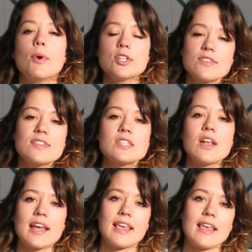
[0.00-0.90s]
Most of us
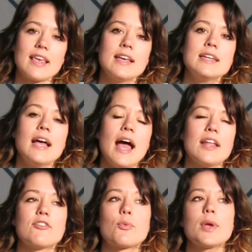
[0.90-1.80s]
are lucky,
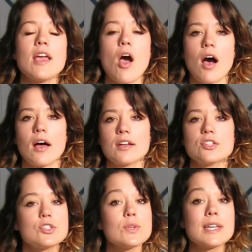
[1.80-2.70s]
and if we are
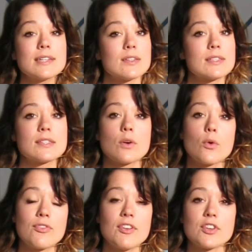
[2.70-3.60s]
too ill
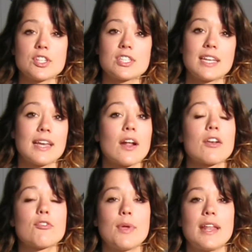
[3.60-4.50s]
or feverish to get out
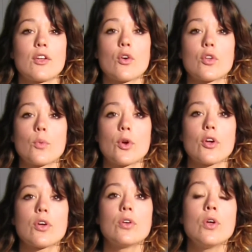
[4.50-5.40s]
of bed and go to
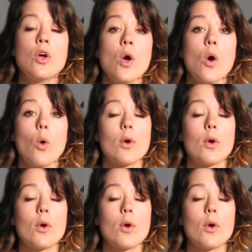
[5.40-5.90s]
work,